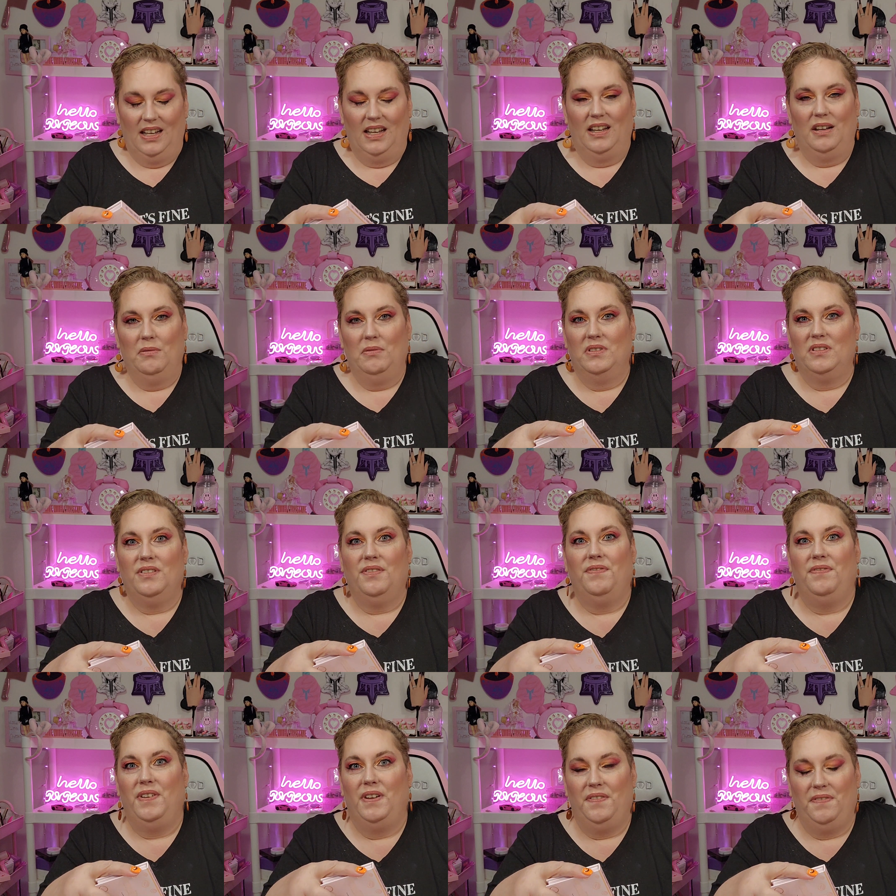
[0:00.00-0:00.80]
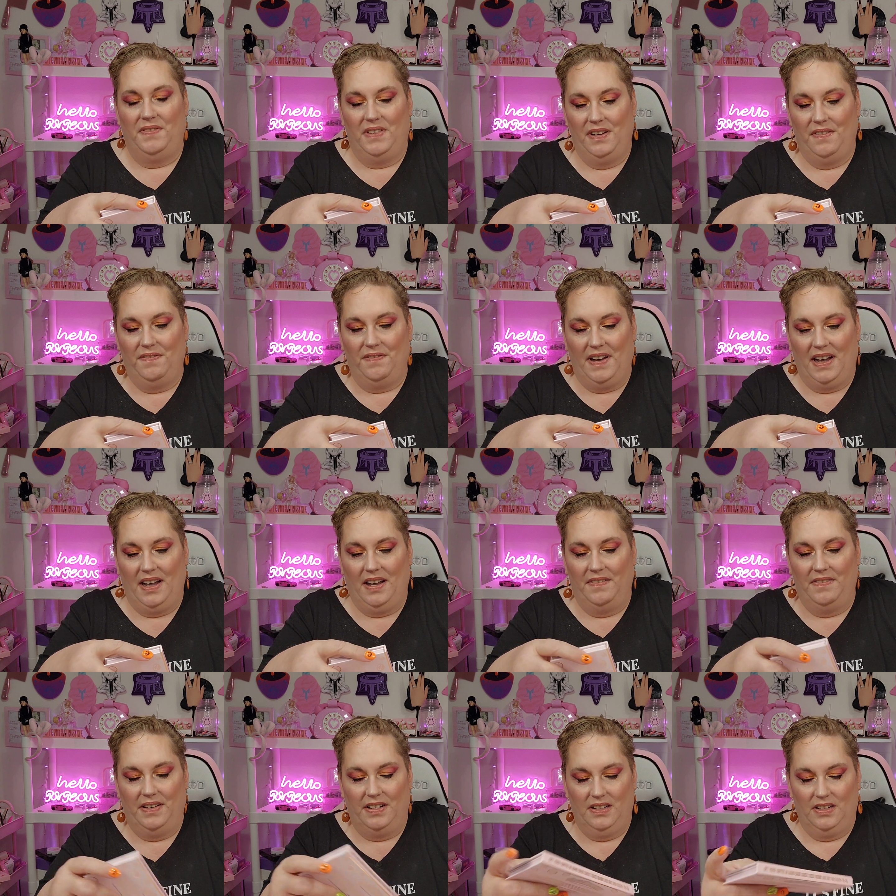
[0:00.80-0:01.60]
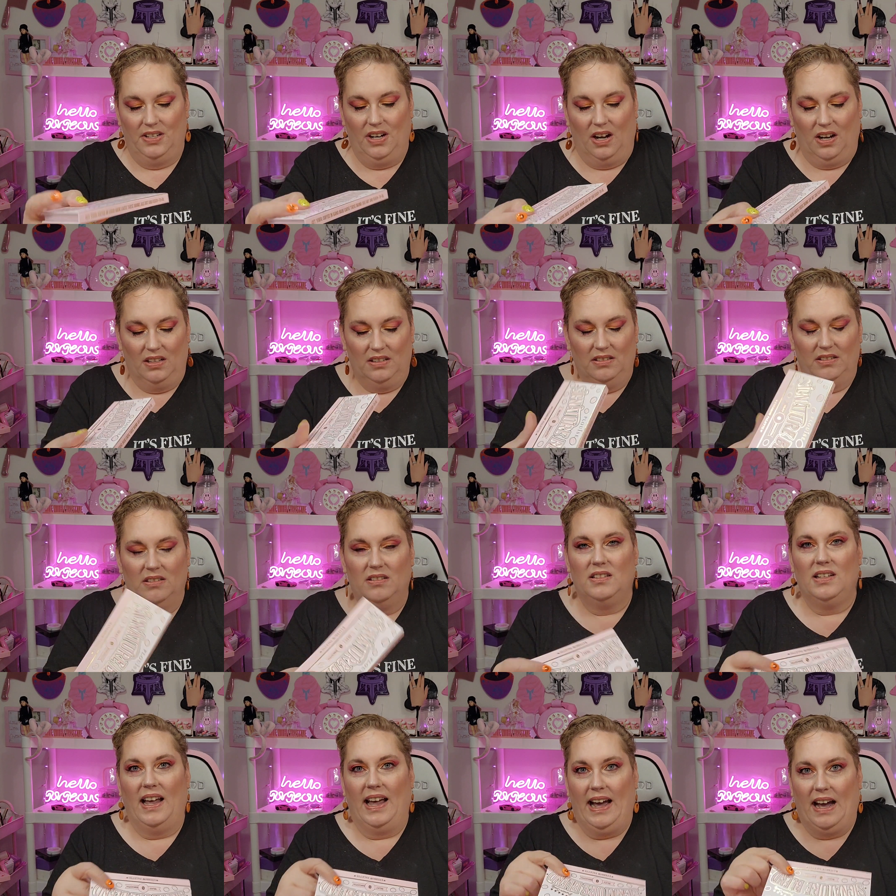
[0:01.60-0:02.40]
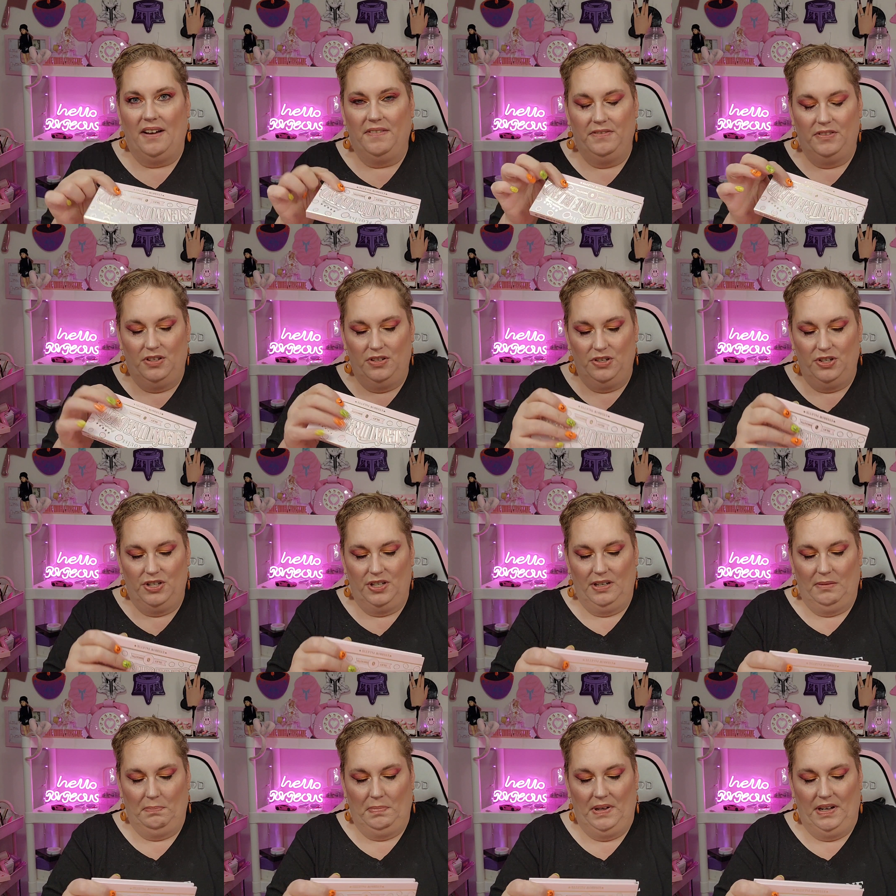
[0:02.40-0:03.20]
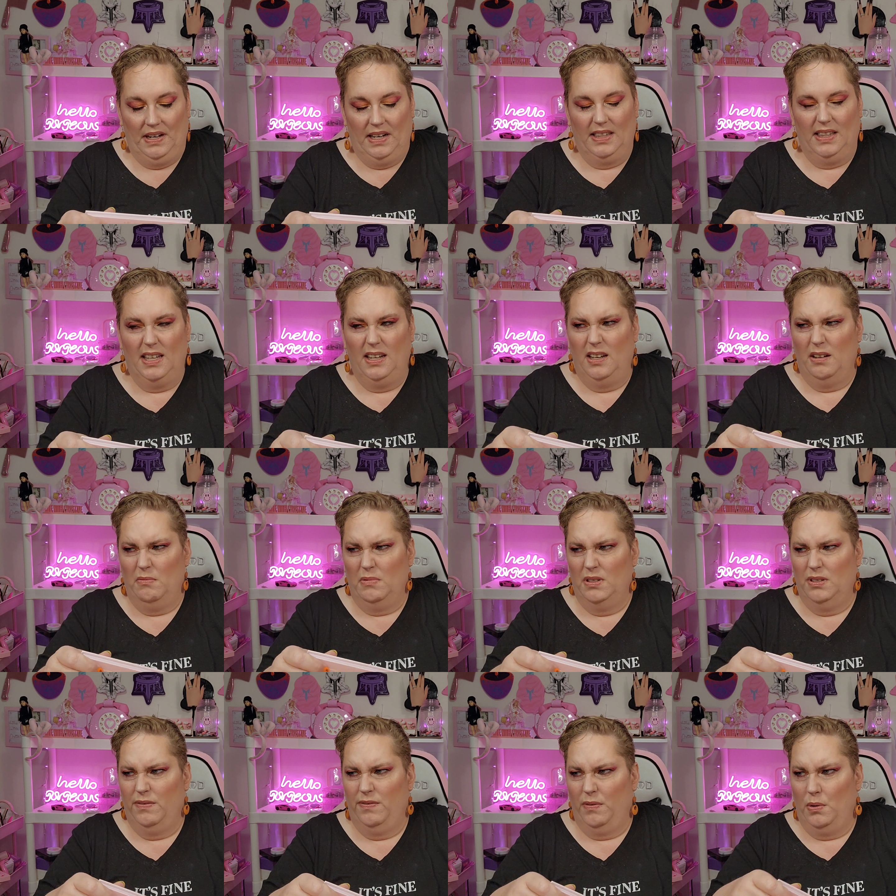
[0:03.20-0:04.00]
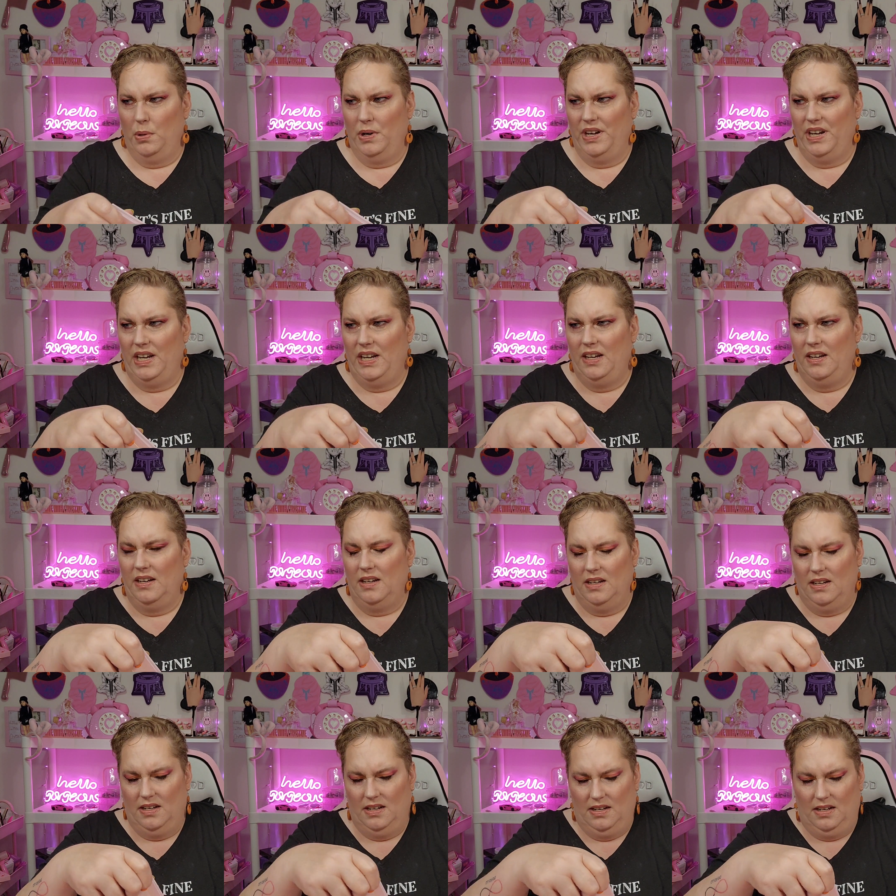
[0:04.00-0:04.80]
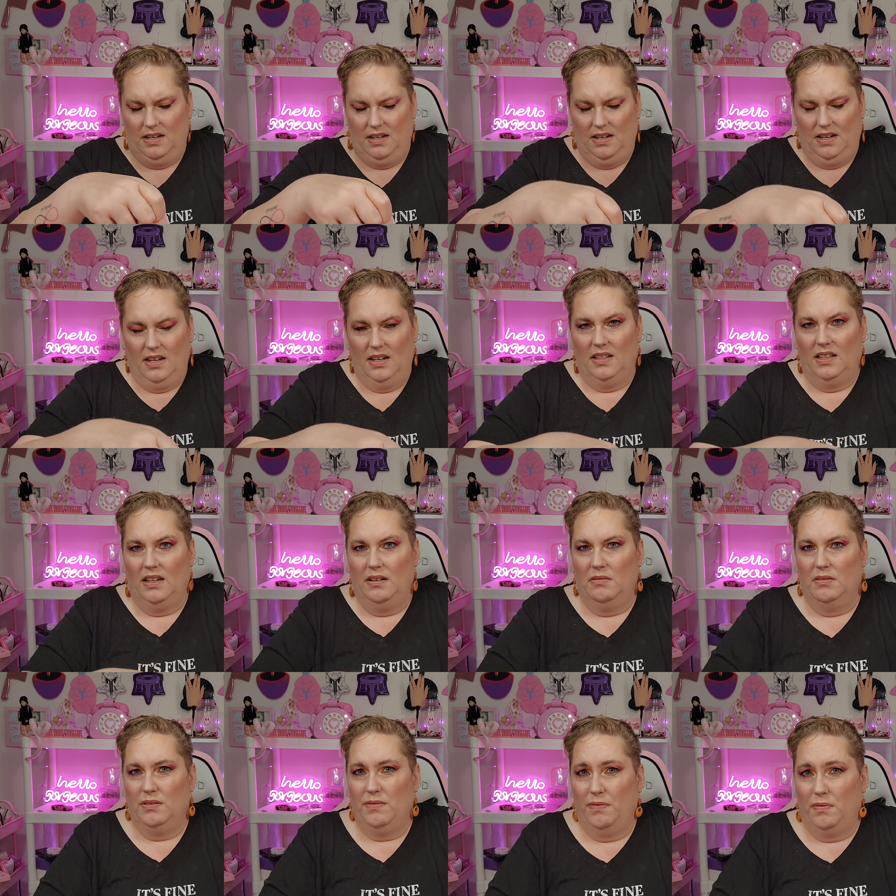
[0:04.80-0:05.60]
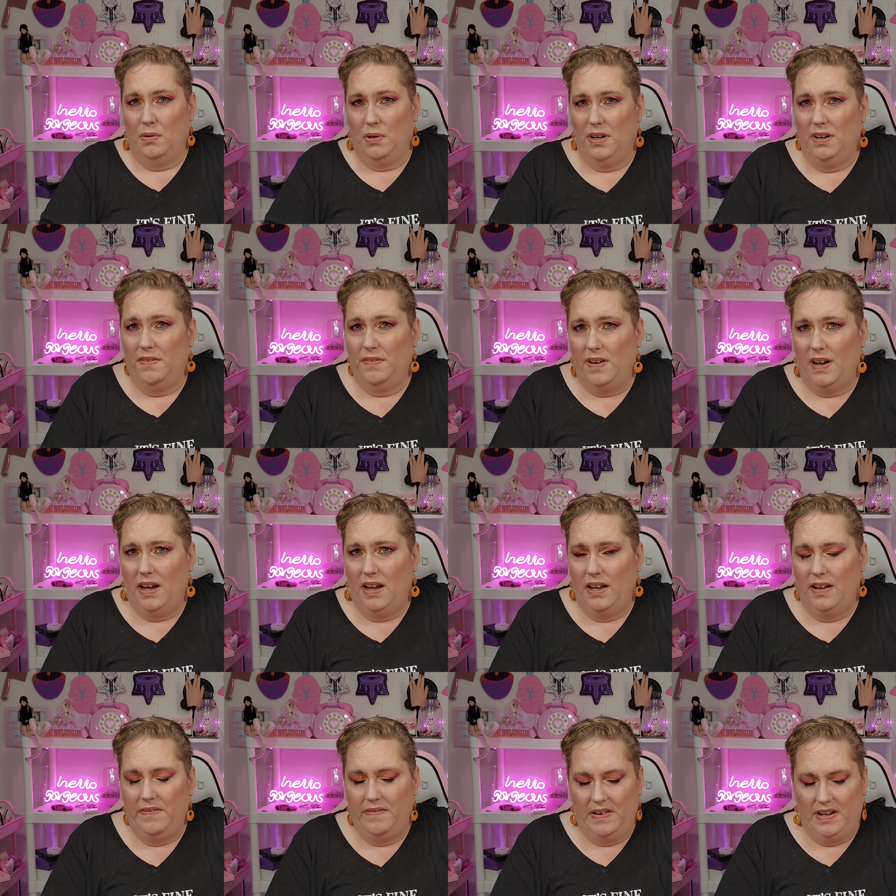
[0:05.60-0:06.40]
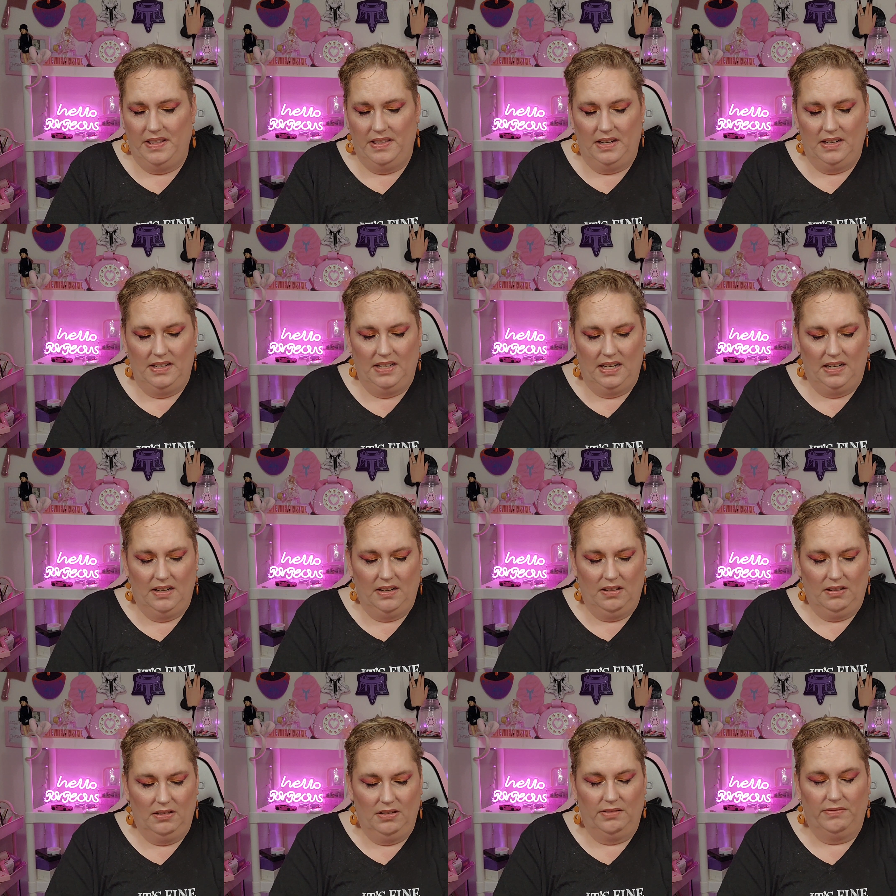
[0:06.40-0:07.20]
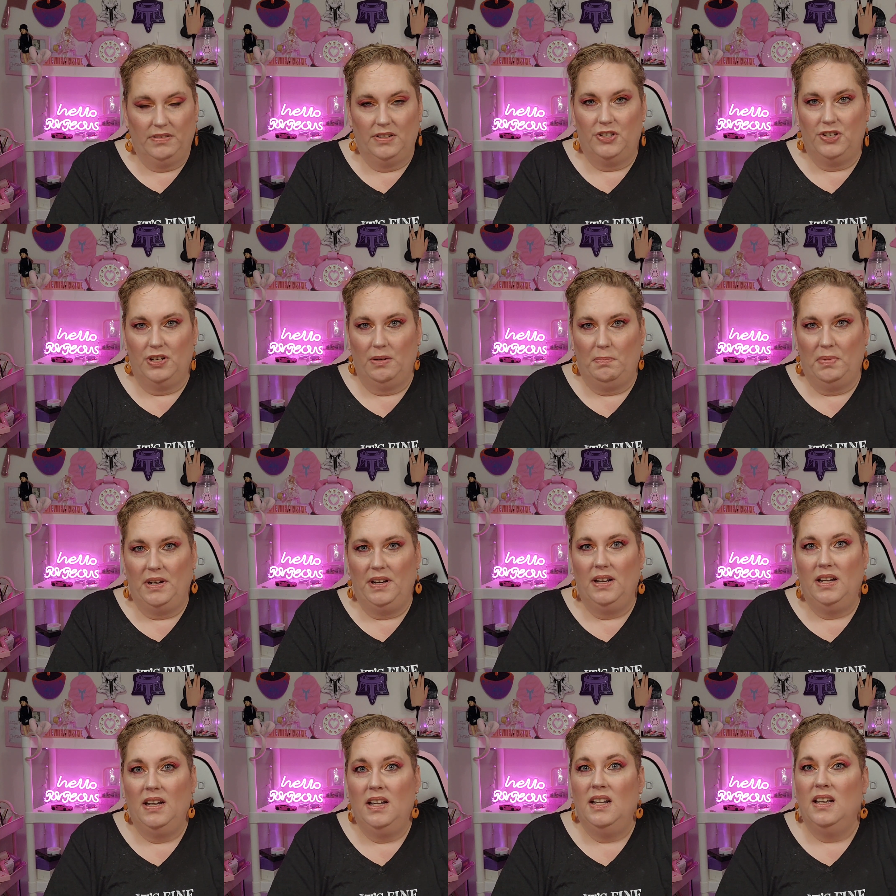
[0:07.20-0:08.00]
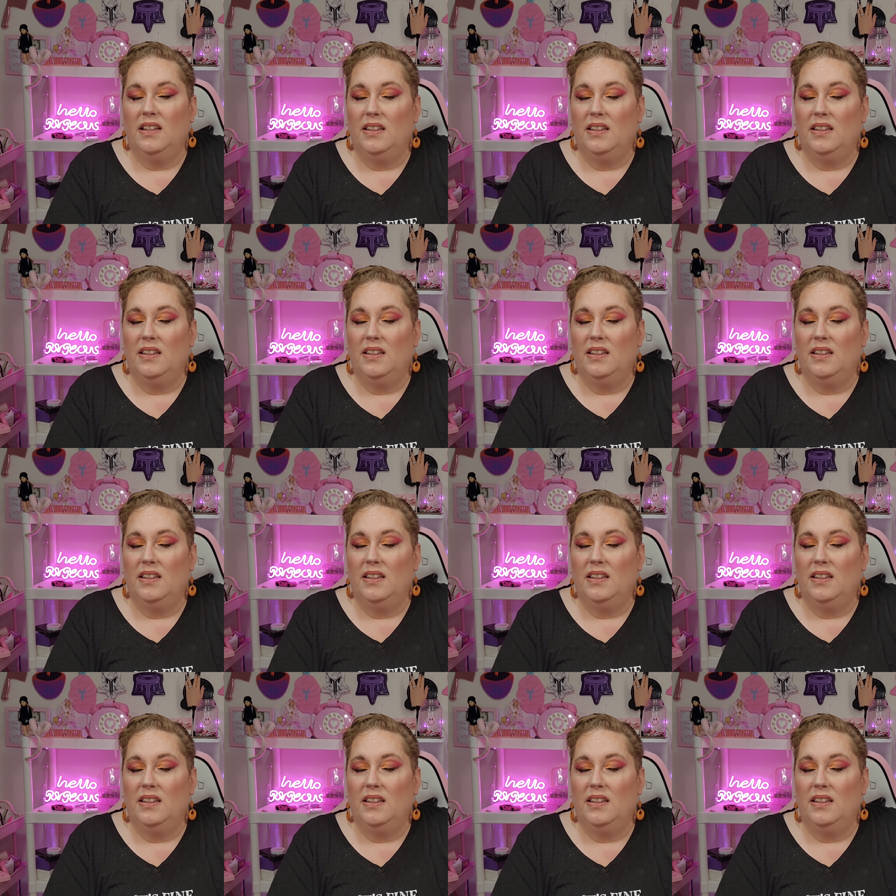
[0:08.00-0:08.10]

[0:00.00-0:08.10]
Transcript: It was $55 after shipping. I think it was 40 I think it was 45 and then $10 for shipping.